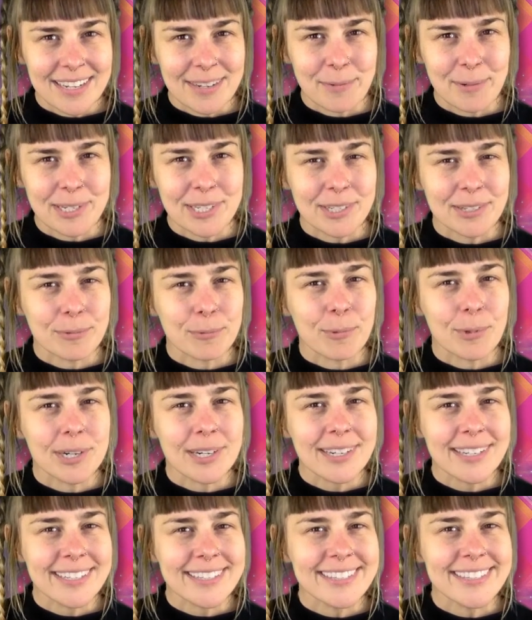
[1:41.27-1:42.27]
When your
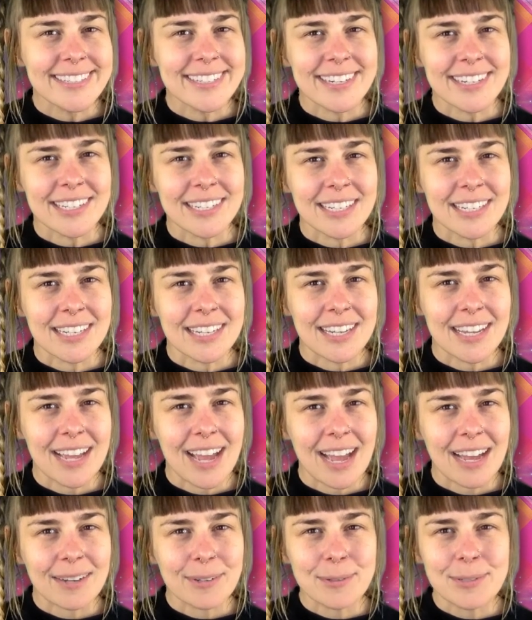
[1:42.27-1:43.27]
work is done,
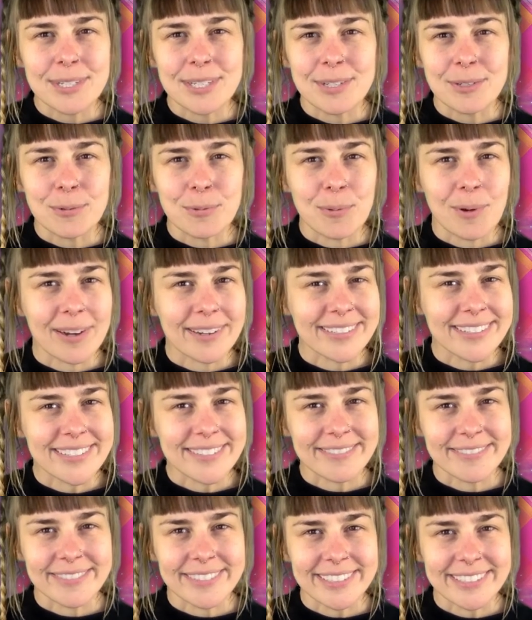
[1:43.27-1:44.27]
how do you want
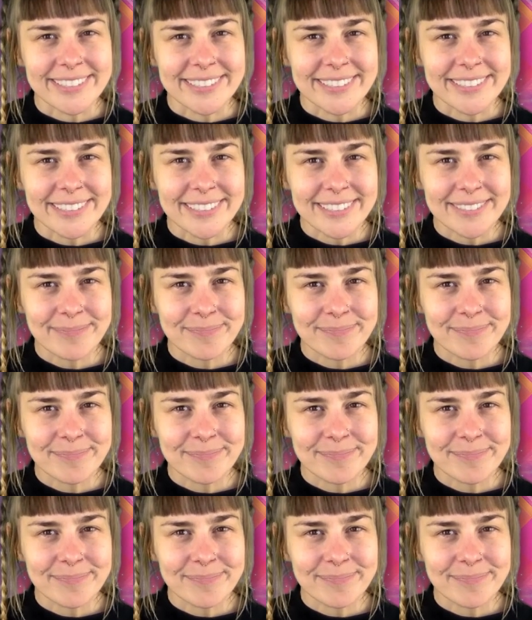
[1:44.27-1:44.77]
to feel?